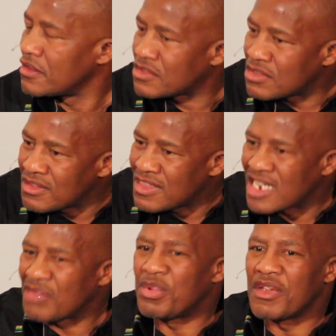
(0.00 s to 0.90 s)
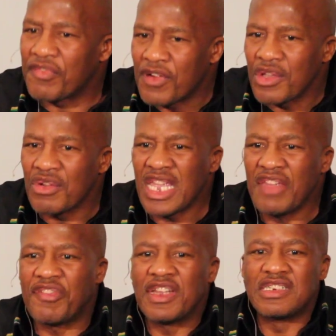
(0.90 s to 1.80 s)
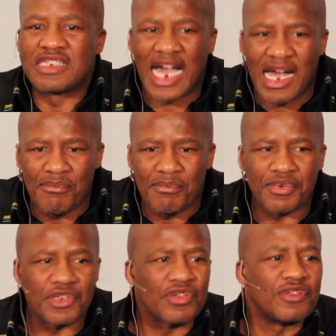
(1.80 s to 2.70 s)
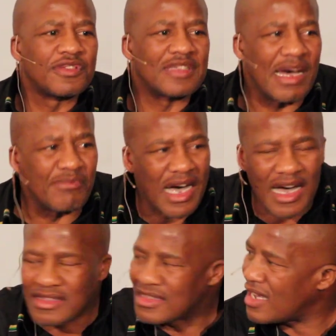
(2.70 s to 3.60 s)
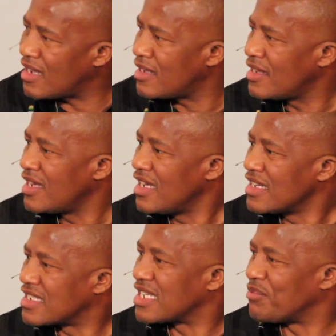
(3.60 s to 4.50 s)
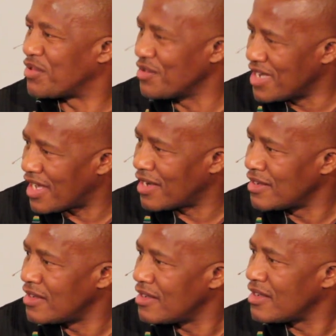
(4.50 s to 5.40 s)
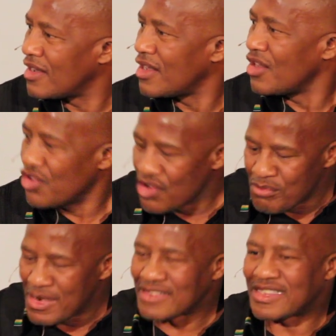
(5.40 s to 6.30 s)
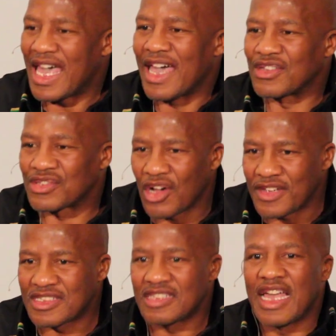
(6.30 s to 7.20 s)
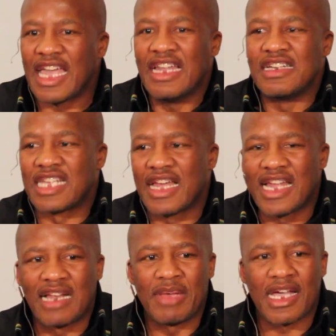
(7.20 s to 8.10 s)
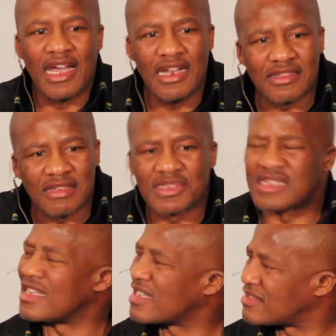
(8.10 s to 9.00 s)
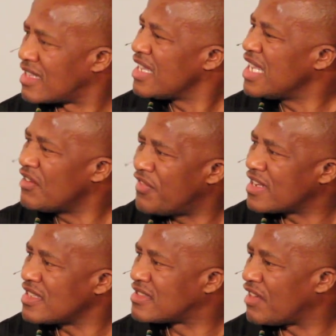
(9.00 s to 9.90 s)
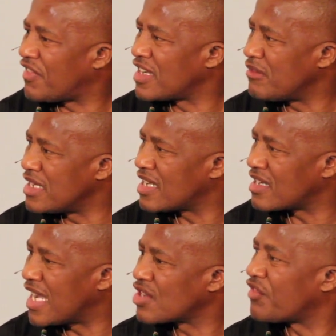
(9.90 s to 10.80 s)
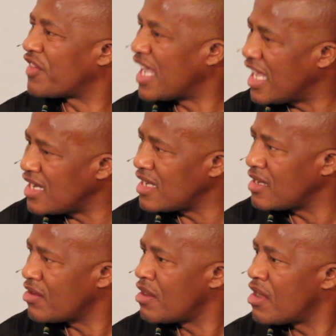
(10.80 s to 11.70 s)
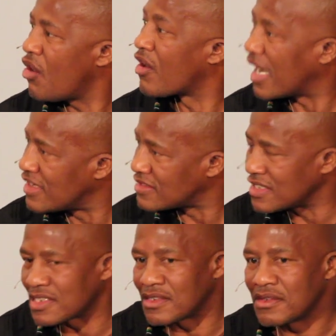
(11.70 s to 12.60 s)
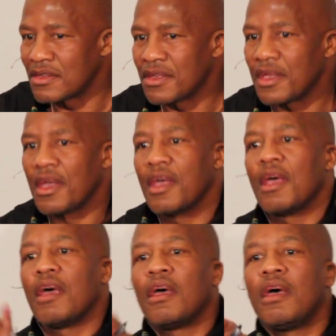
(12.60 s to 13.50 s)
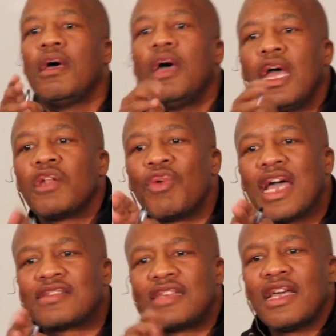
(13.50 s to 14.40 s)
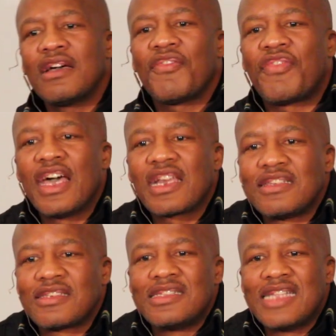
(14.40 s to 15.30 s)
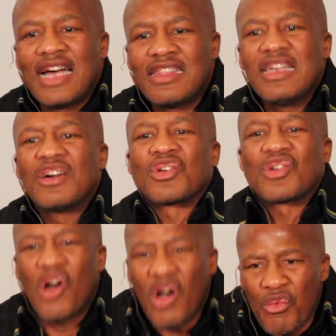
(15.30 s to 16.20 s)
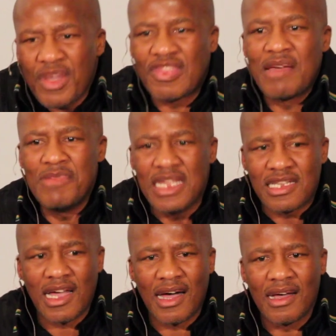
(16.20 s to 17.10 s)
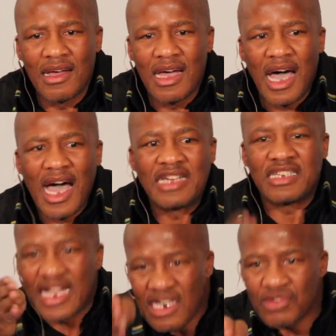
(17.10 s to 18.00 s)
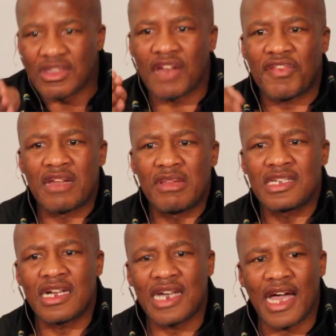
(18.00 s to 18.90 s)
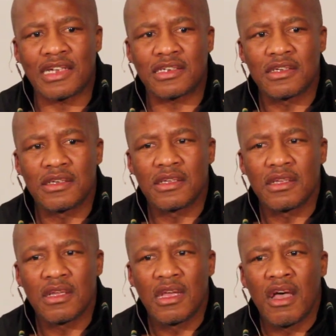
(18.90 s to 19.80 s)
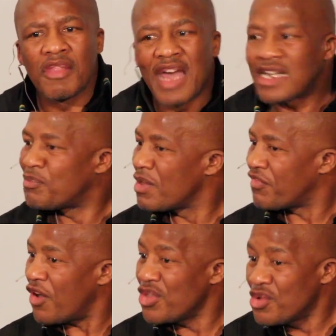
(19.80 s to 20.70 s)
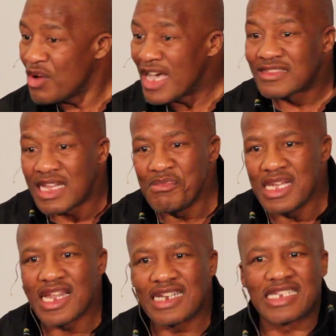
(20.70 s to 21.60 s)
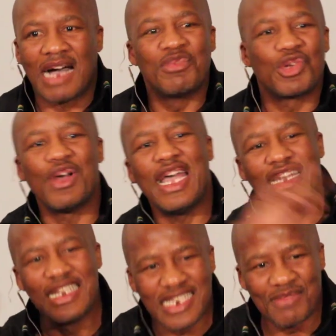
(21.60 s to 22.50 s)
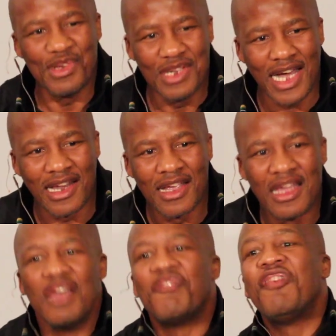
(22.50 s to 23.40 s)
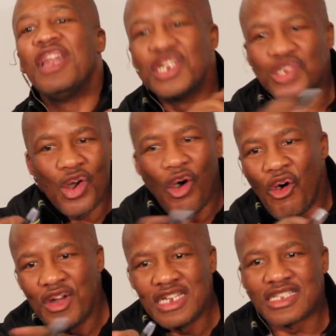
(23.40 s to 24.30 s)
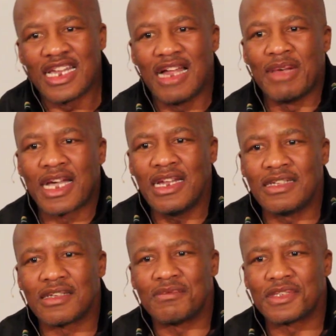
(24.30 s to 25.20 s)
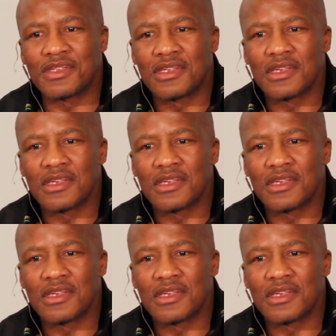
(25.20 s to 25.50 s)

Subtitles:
So that before you even jump to some other tribunal, you must exhaust the internal mechanisms. There is, in fact, it's a fundamental right of any organization. And we are saying there is nothing wrong with the media adhering to that fundamental right. That before you as the media jump to any tribunal, finish your own internal mechanisms.